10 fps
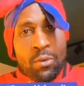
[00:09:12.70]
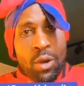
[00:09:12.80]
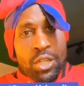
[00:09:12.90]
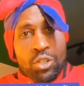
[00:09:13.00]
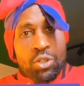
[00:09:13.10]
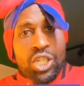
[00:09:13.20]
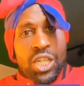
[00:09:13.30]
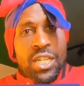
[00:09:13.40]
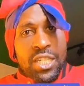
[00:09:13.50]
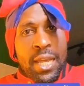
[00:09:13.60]
Once you
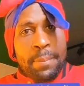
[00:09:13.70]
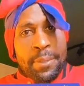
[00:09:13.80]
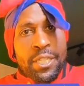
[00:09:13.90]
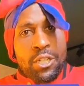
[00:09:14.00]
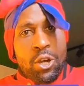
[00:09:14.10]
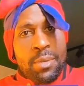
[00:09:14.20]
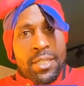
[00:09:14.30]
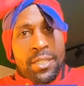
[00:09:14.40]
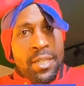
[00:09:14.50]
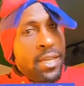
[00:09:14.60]
change the
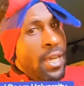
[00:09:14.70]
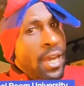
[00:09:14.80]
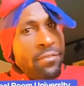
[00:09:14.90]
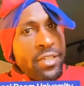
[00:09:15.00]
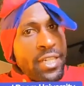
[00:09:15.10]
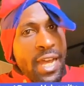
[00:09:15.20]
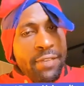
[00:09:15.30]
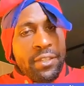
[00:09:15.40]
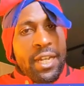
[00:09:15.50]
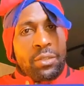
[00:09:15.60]
epigenomics, everything
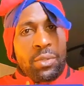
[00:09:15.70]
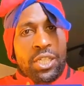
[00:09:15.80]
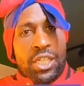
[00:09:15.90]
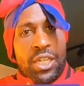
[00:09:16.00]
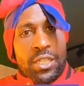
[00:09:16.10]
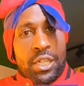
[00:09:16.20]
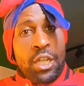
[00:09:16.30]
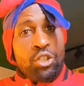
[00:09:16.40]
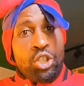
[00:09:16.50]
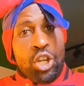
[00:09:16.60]
after that will change
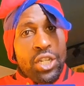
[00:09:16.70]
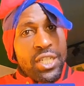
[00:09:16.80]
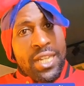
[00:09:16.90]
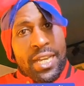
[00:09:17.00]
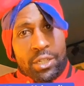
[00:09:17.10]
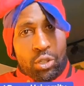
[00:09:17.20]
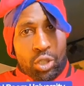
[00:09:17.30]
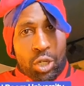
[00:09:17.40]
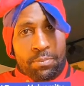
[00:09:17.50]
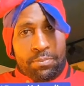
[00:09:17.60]
to your desired
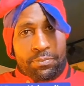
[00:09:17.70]
outcome.